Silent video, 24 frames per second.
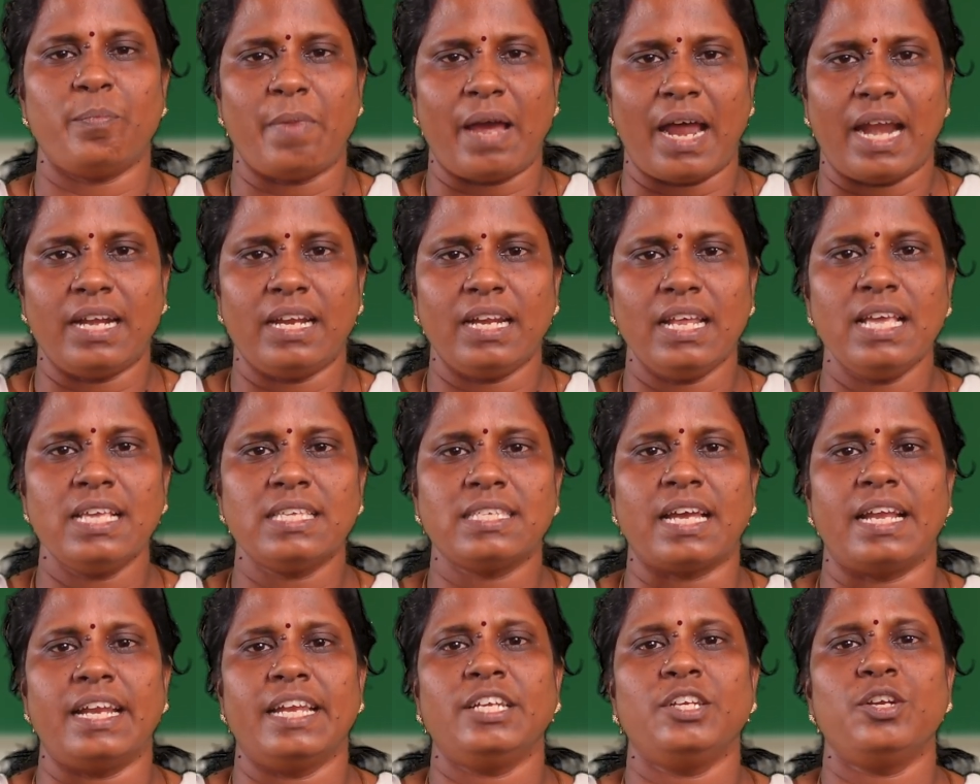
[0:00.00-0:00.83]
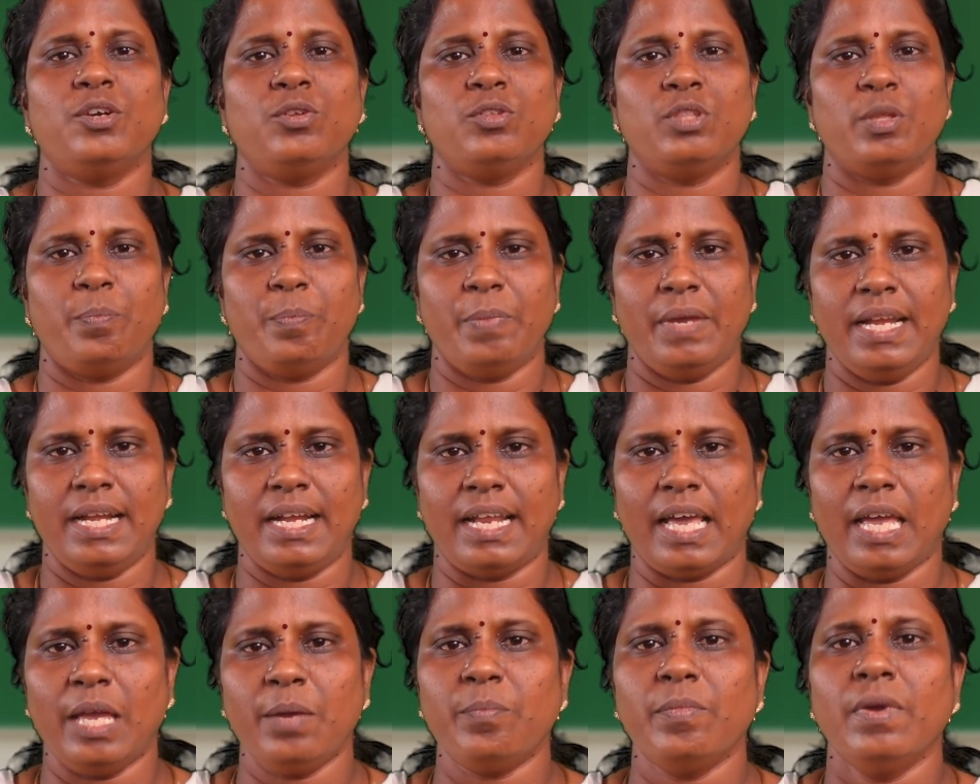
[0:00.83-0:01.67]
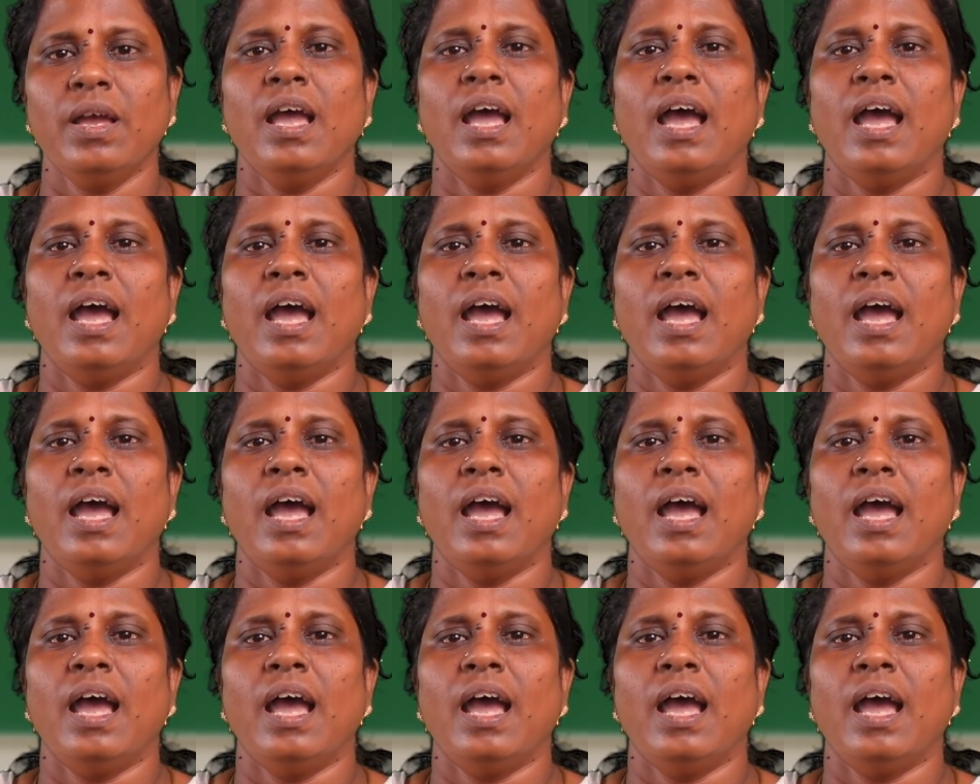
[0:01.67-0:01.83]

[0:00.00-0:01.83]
battery is connected to the P-type